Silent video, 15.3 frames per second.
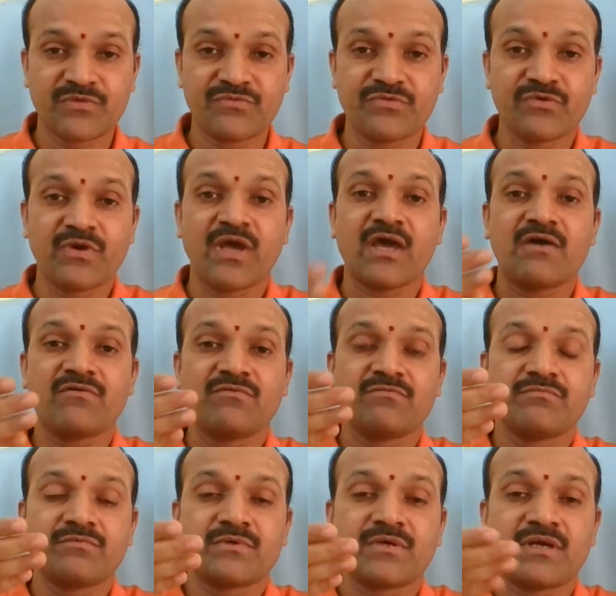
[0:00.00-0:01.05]
If you have
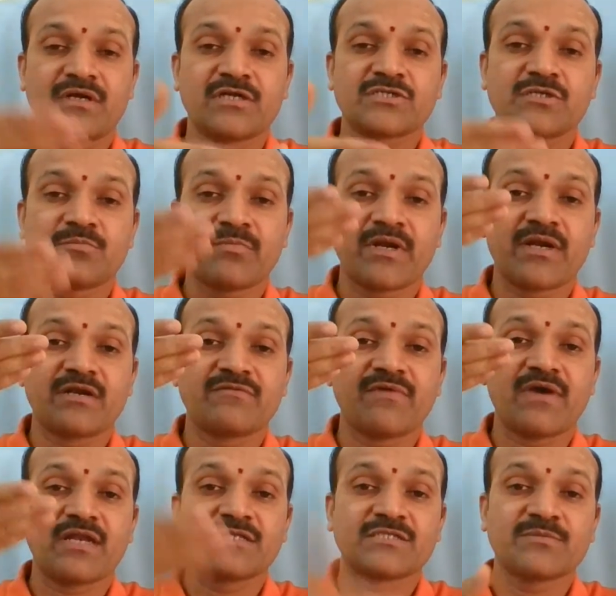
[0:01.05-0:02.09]
conduction band and
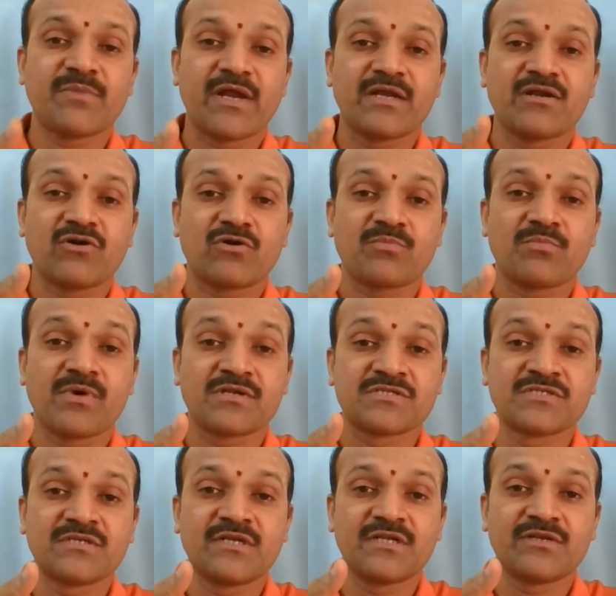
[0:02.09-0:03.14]
valency band are
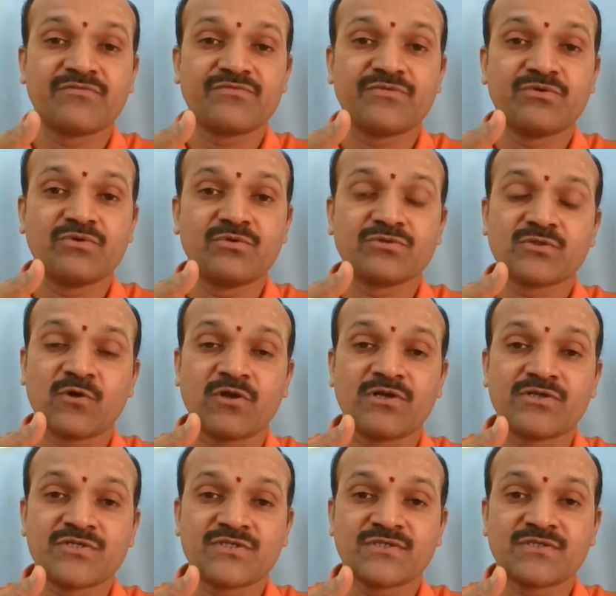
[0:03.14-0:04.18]
merged in few
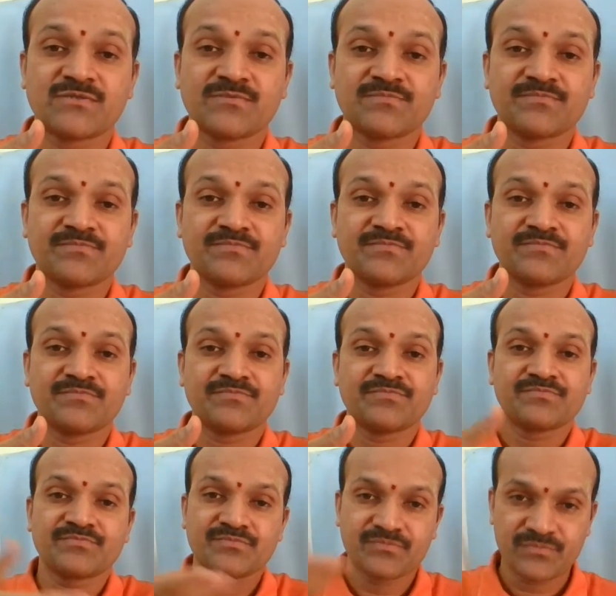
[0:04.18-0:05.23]
solids,
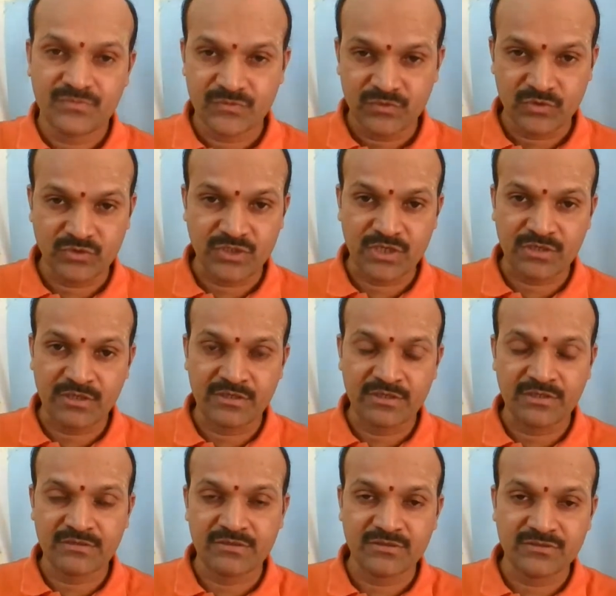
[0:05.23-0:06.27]
those are
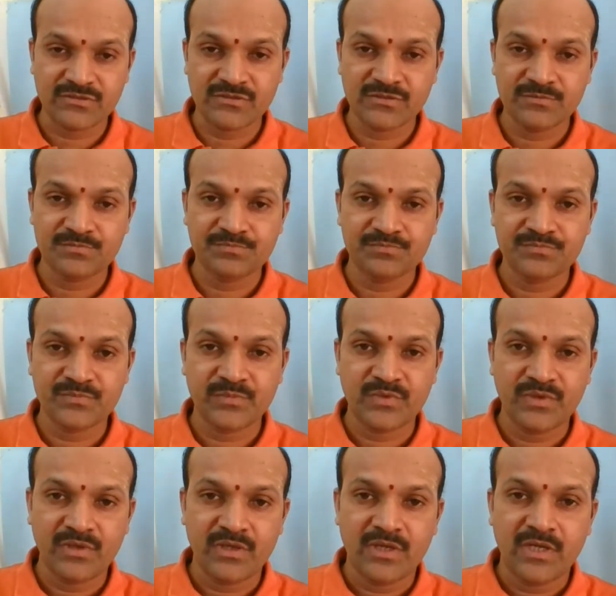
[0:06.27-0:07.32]
conductors.
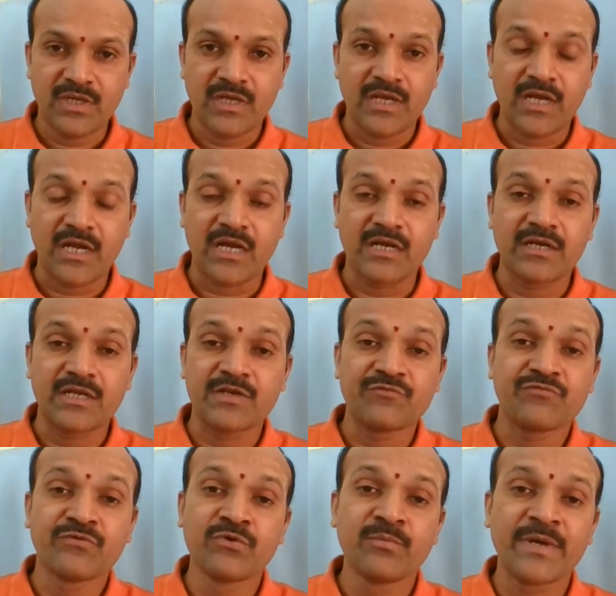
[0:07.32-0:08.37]
And in
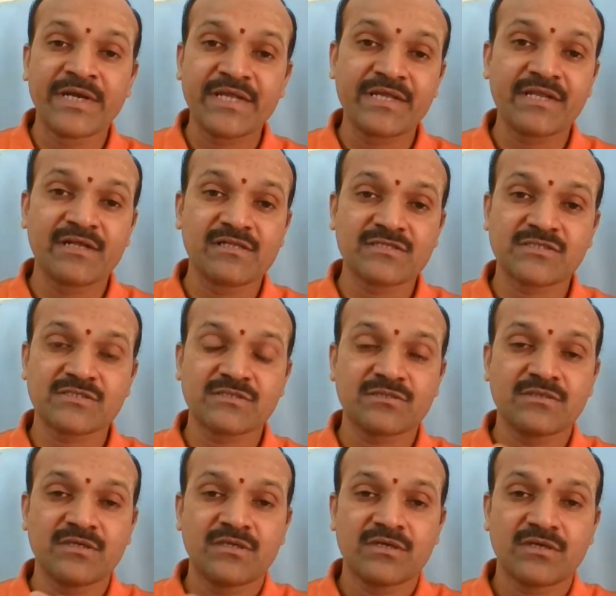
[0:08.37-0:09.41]
few materials,
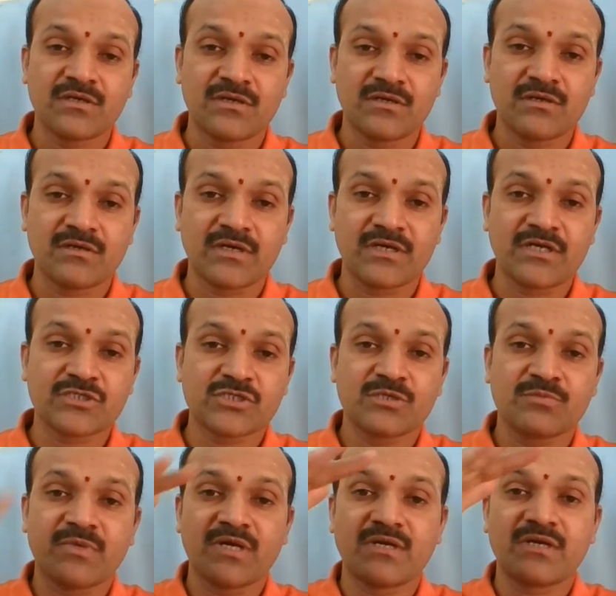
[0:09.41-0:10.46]

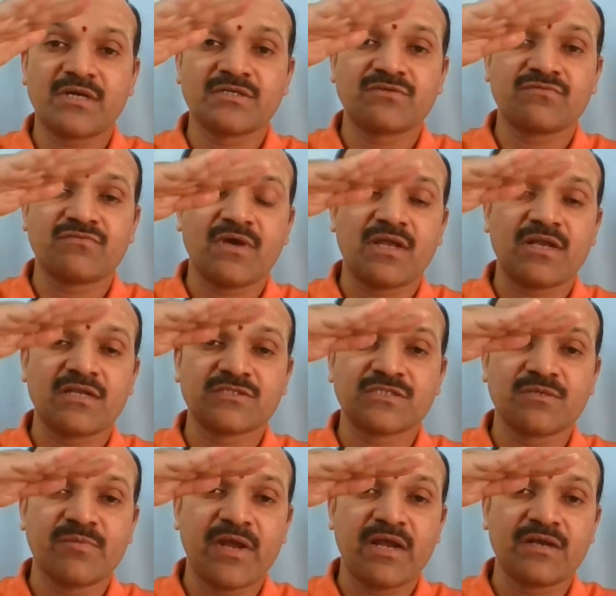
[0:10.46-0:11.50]
conduction band and
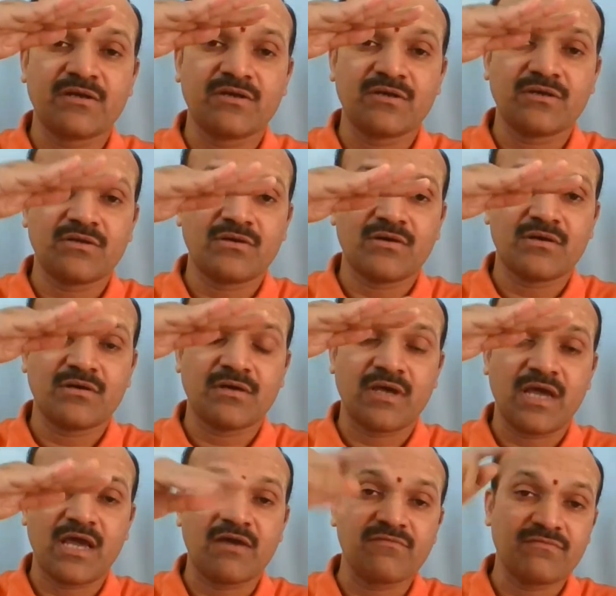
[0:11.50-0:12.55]
valency band
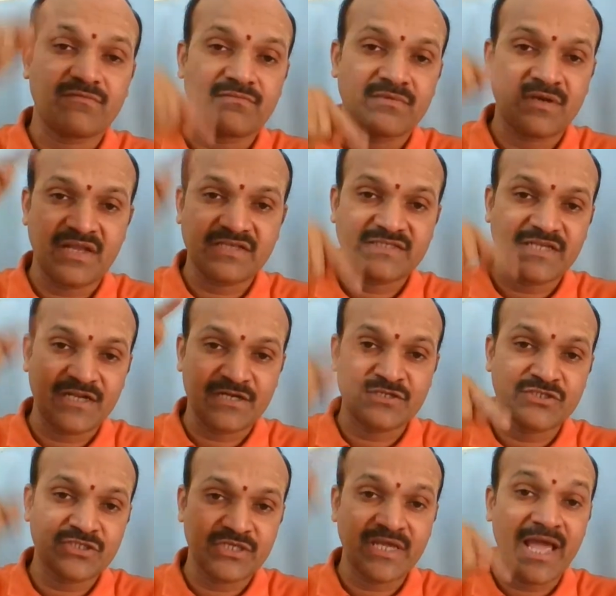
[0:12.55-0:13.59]
have less
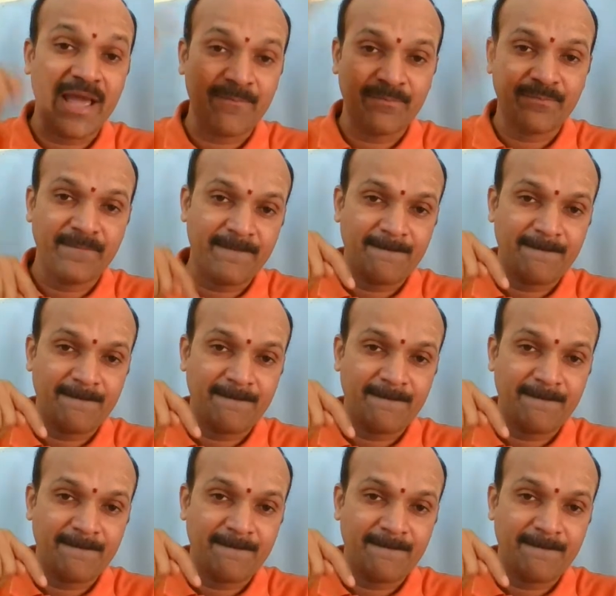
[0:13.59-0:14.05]
energy gap,